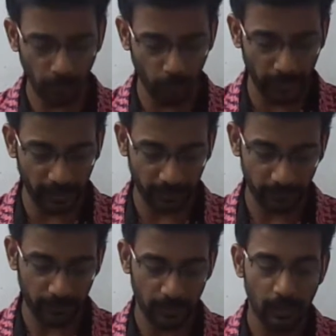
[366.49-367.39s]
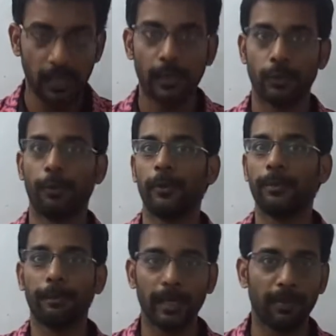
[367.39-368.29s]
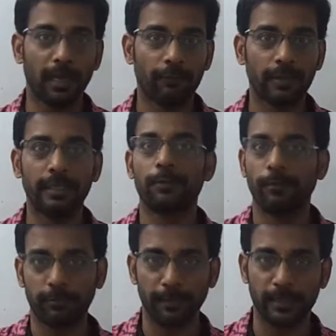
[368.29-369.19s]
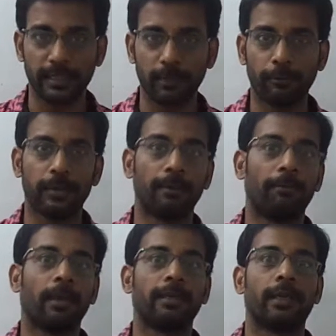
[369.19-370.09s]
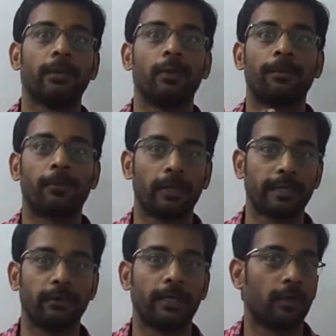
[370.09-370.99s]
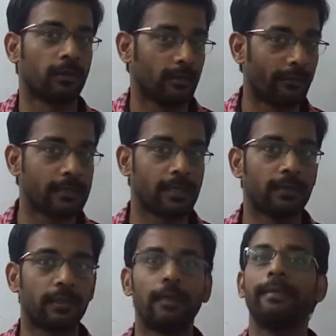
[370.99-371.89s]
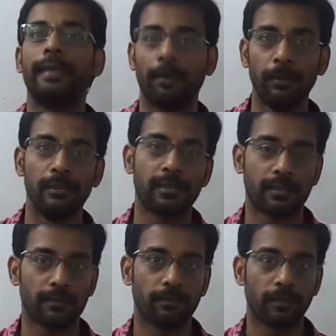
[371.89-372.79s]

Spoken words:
where you put minimal effort, that is 50% effort, but your productivity or the result doubles.